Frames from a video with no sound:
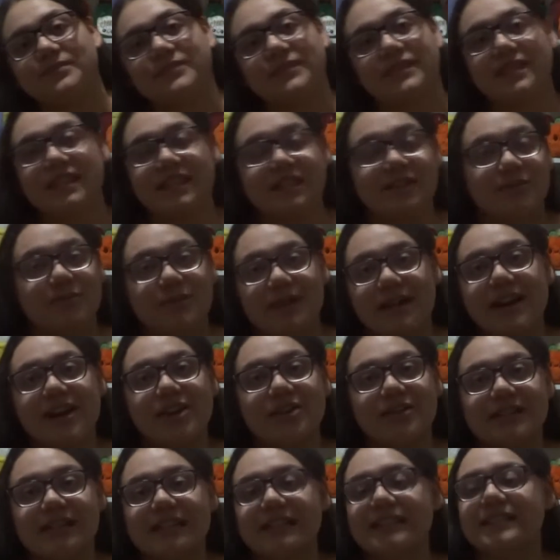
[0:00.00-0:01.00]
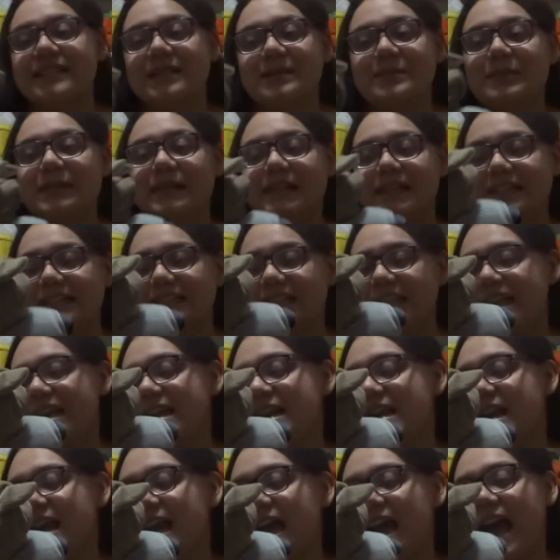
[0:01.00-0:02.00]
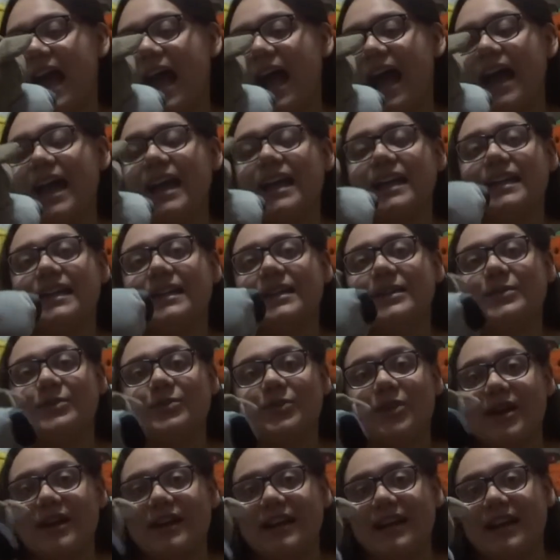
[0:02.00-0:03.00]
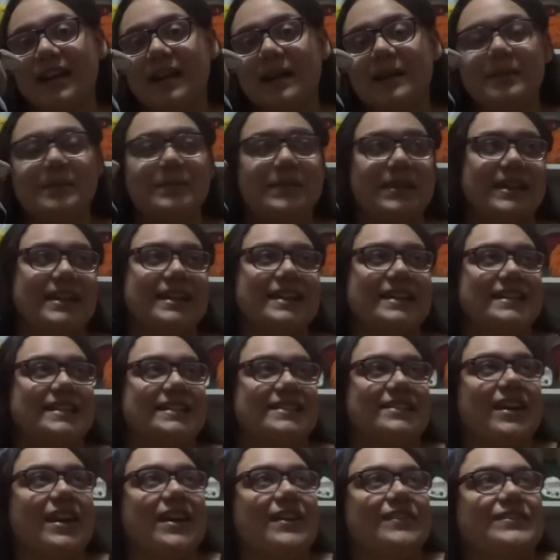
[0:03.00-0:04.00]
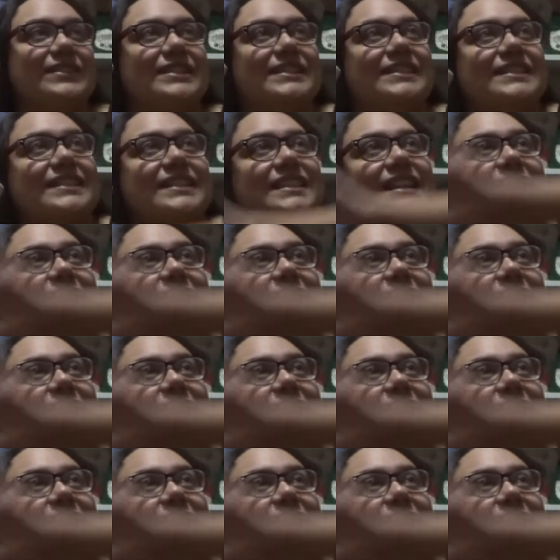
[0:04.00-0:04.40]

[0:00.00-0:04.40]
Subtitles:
the rare Disney plush. I wanted him because obviously